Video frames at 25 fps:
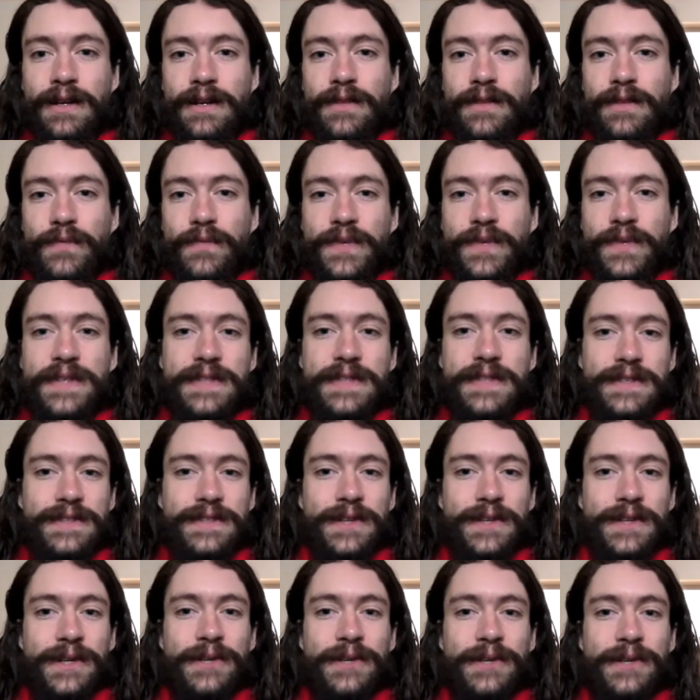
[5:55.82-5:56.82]
this is
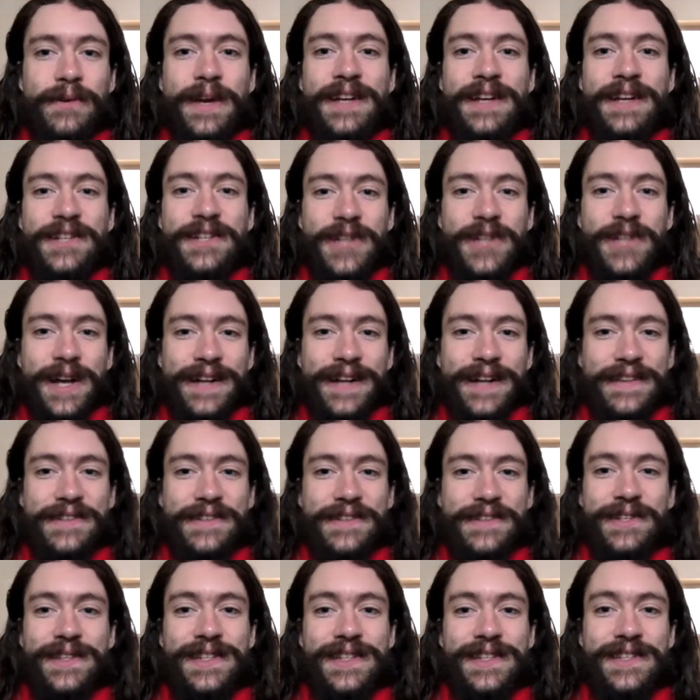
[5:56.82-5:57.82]
the great
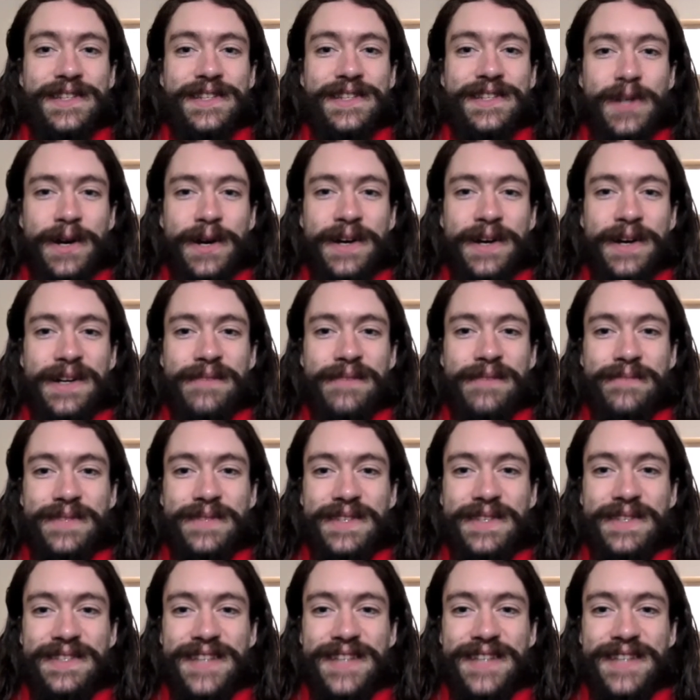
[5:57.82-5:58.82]
challenge in these times,
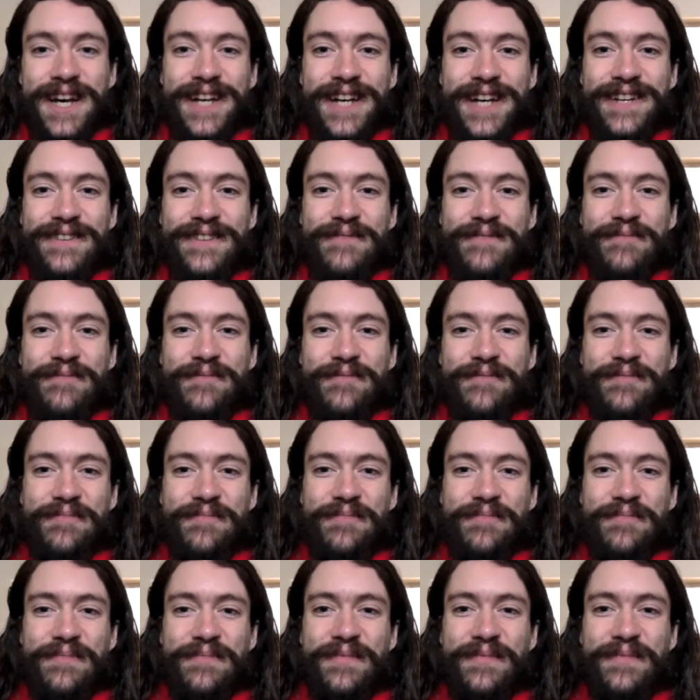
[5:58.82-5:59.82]
is that
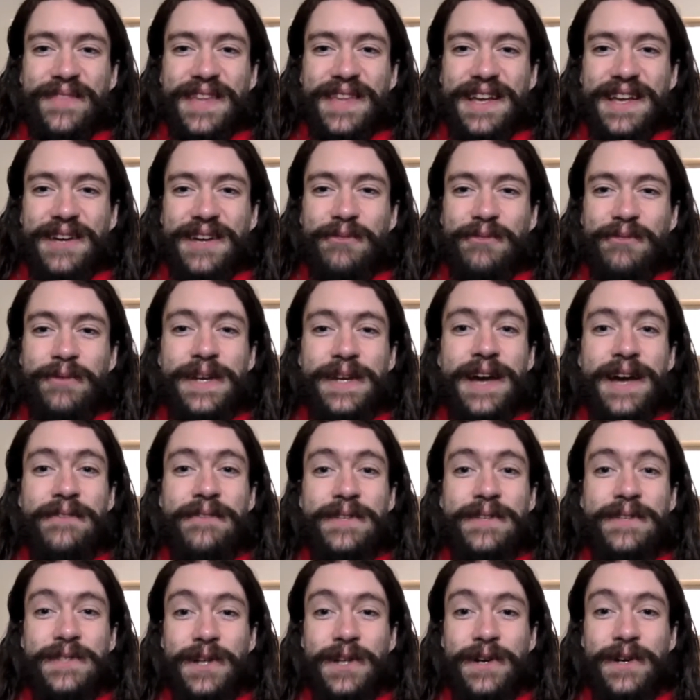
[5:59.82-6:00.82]
we have
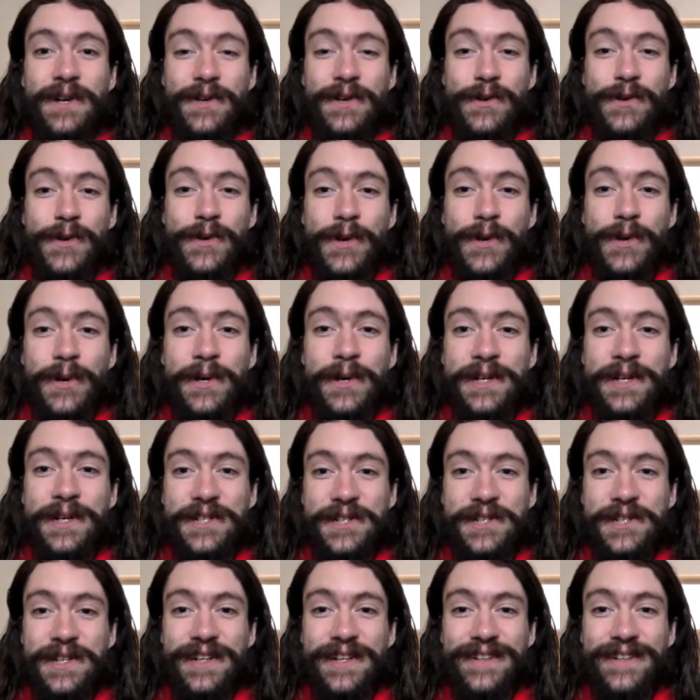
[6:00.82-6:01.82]
to start
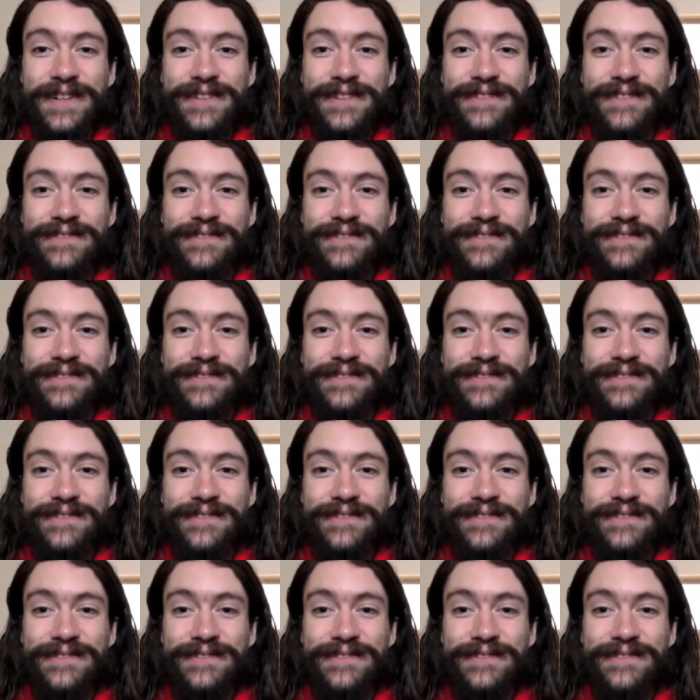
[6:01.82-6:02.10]
nourishing